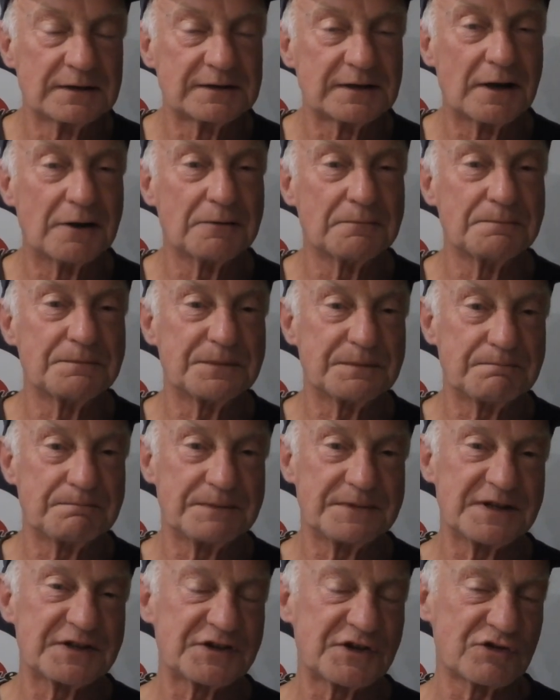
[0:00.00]
so
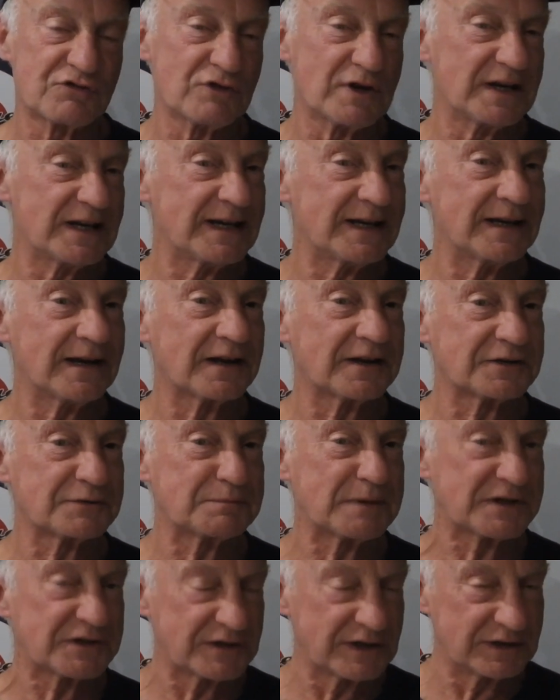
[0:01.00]
this is really
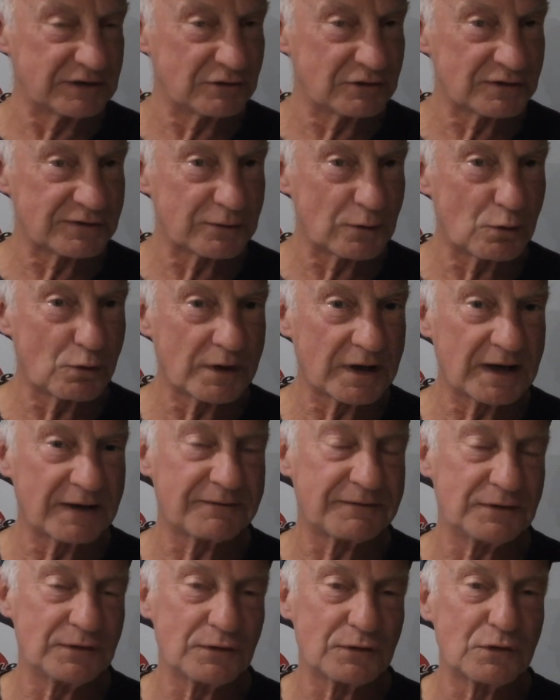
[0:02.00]
especially useful
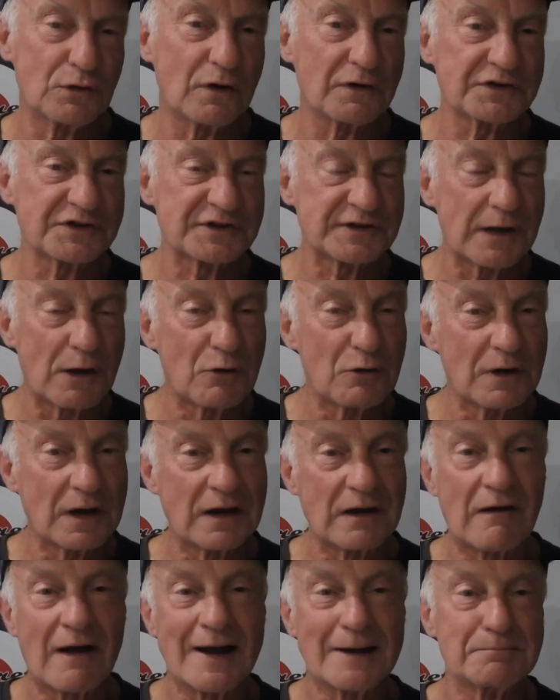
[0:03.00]
if you've got
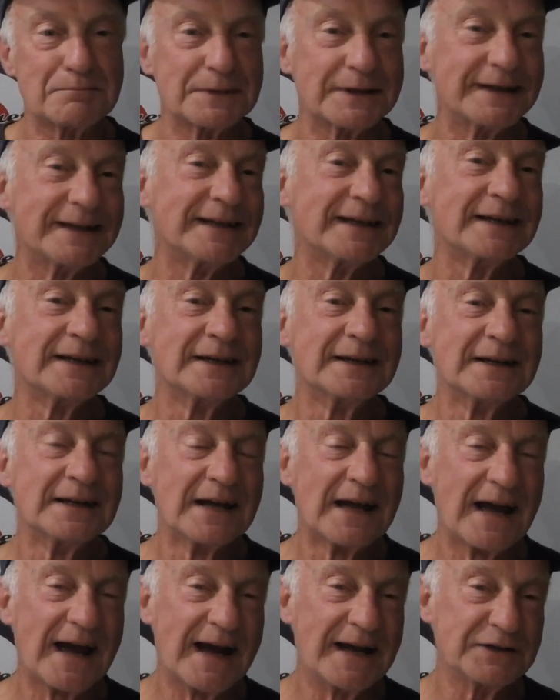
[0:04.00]
solar like me
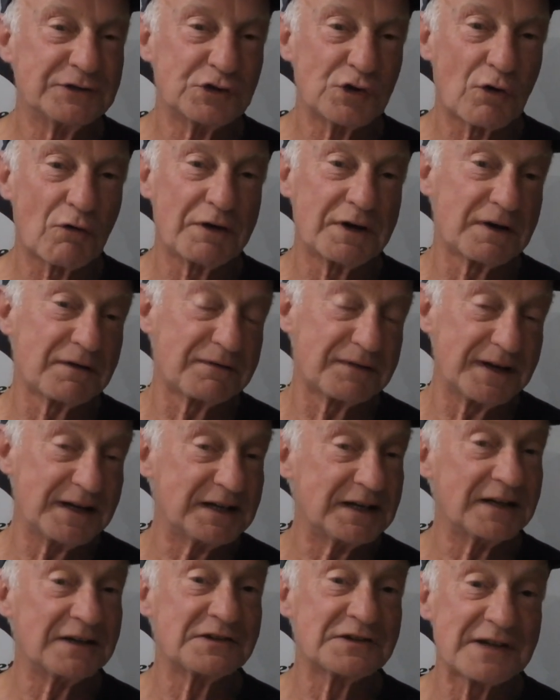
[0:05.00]
and you're in the
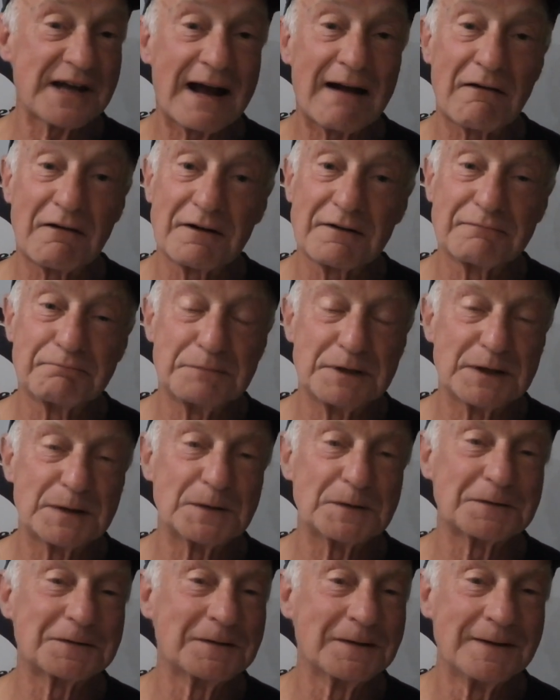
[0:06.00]
feed-in tariff
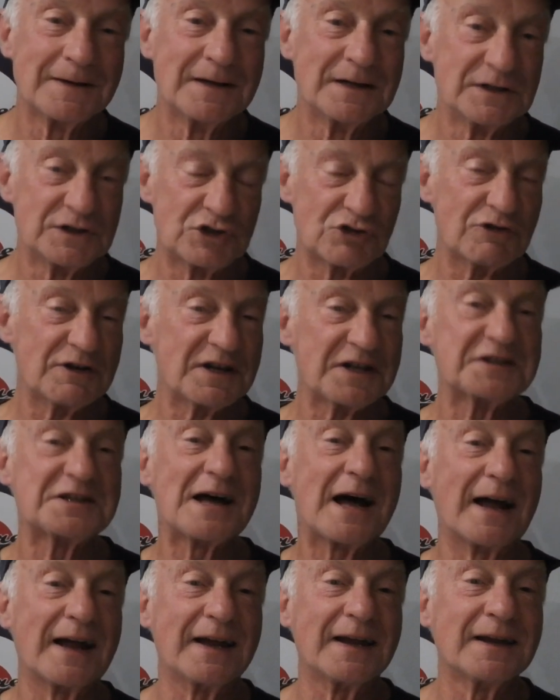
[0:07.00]
because during the
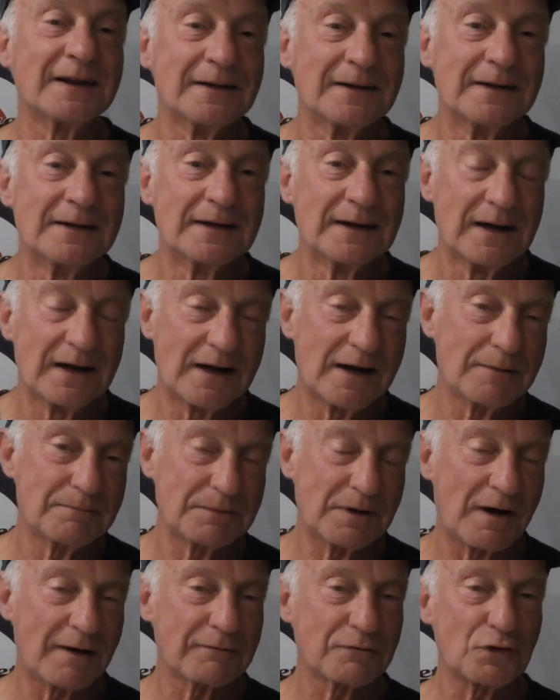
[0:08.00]
day
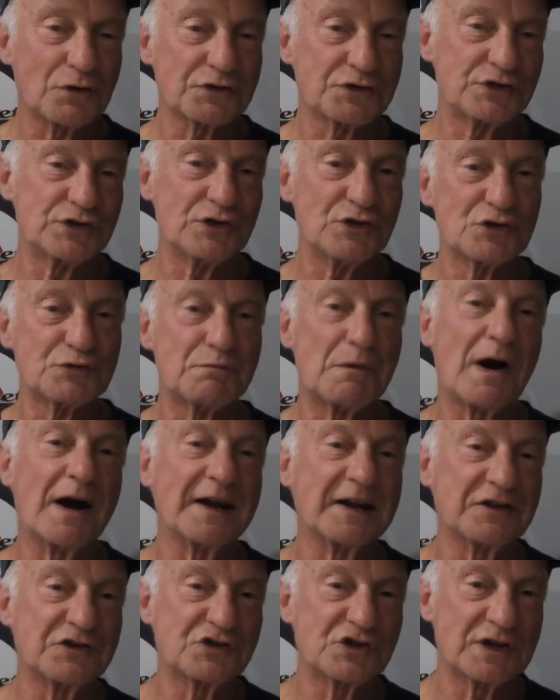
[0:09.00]
um, I've got to use
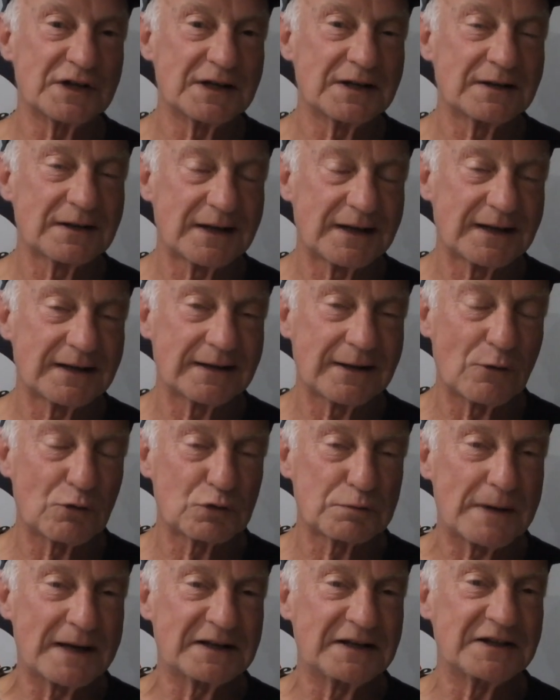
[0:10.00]
my energy they, they
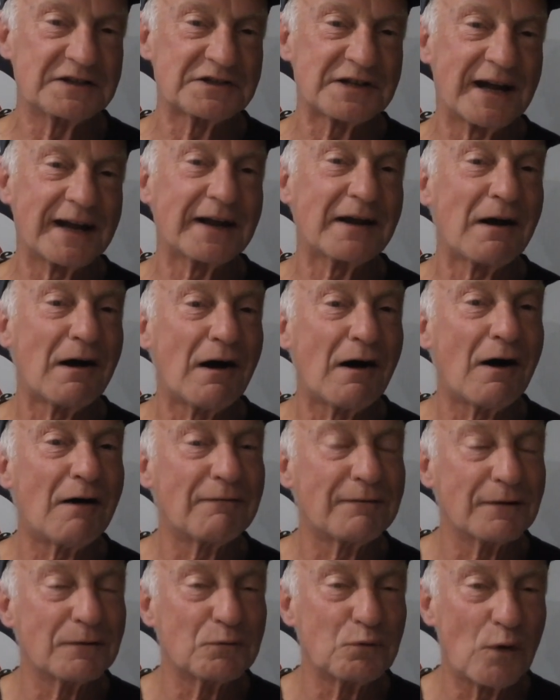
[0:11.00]
automatically take
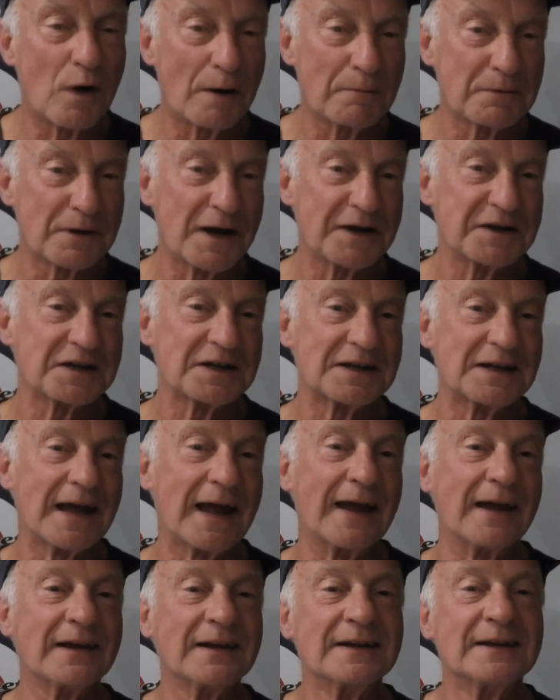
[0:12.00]
half of what I'm going to
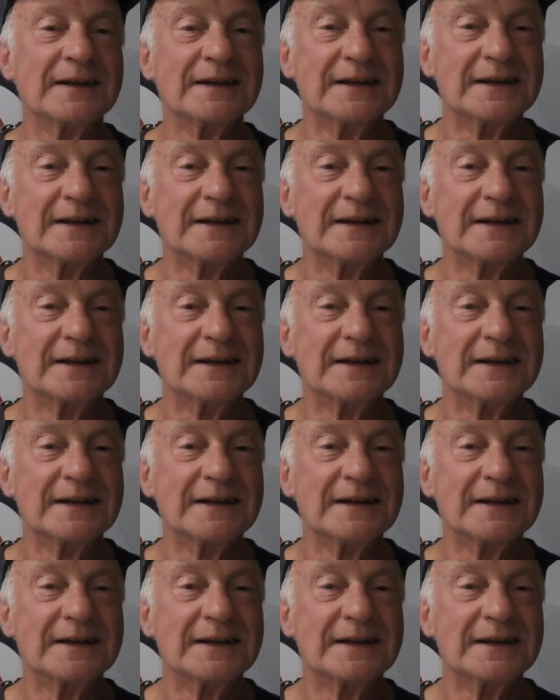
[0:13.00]
get